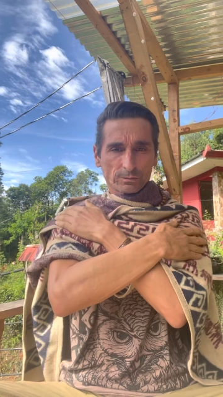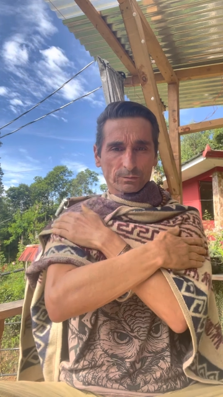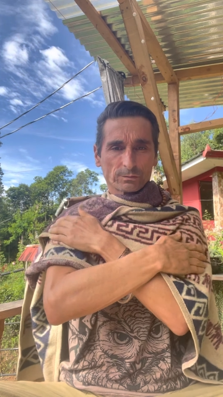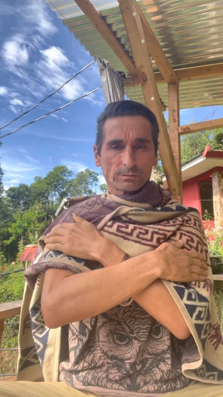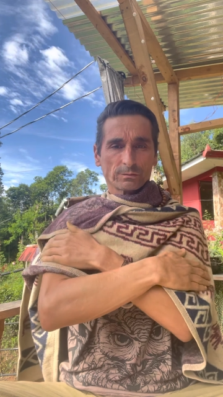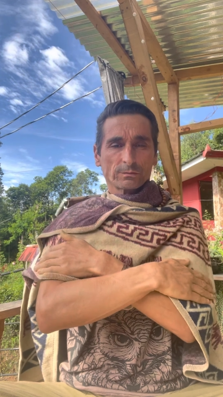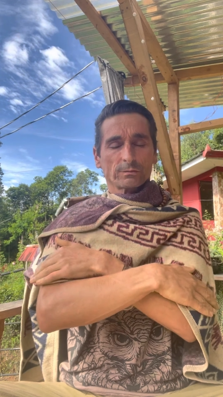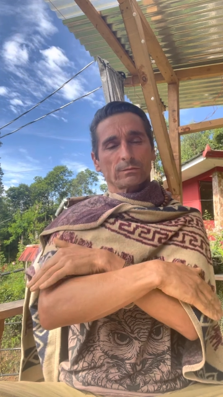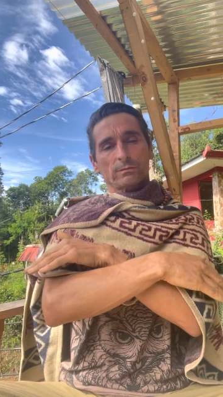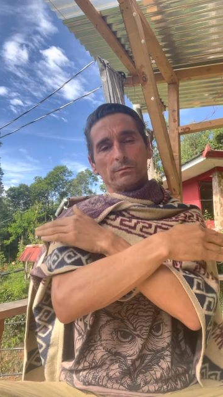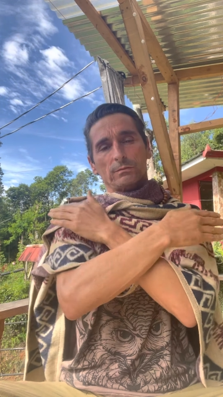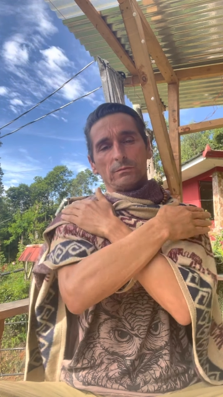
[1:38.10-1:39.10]

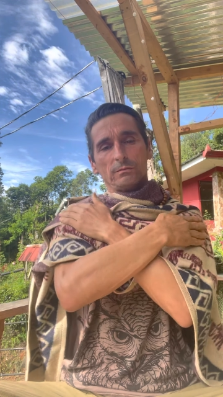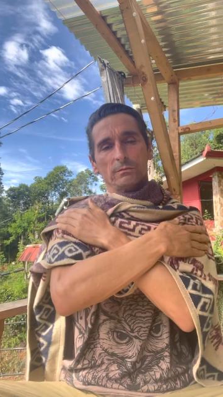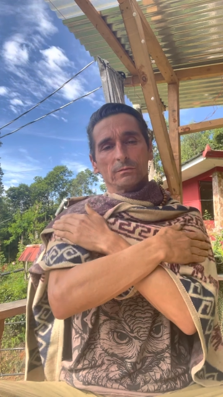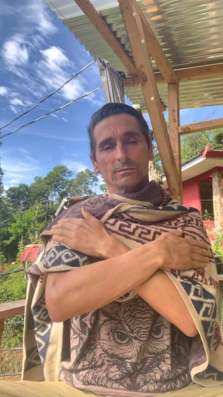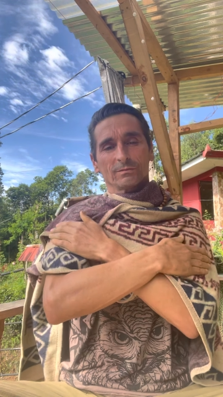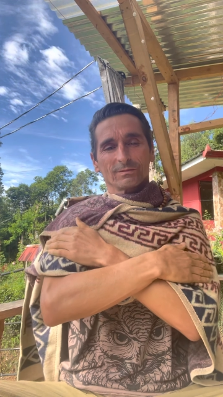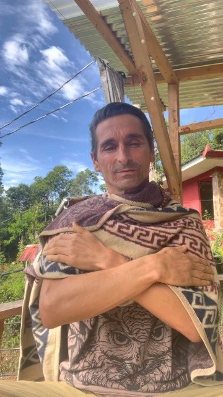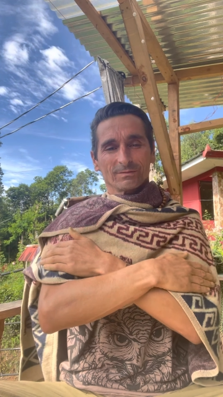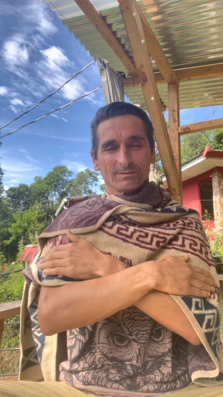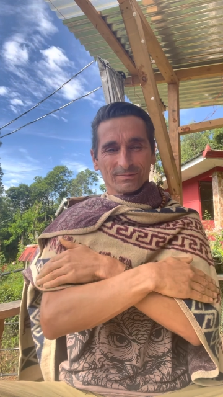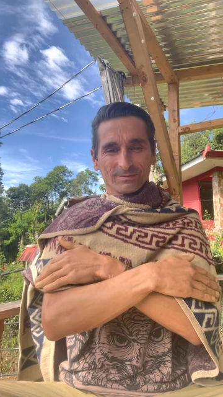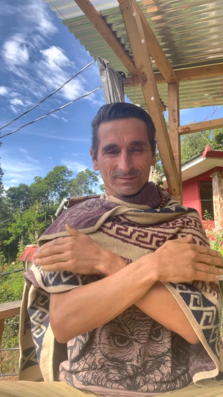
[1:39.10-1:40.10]

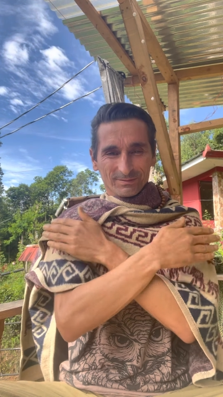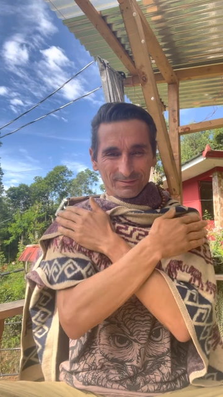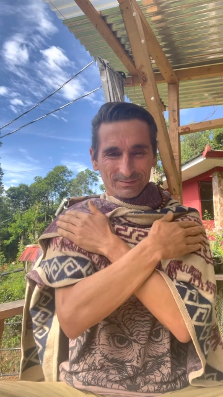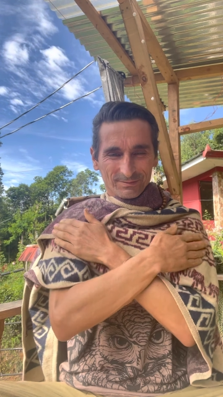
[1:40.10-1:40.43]
(silence)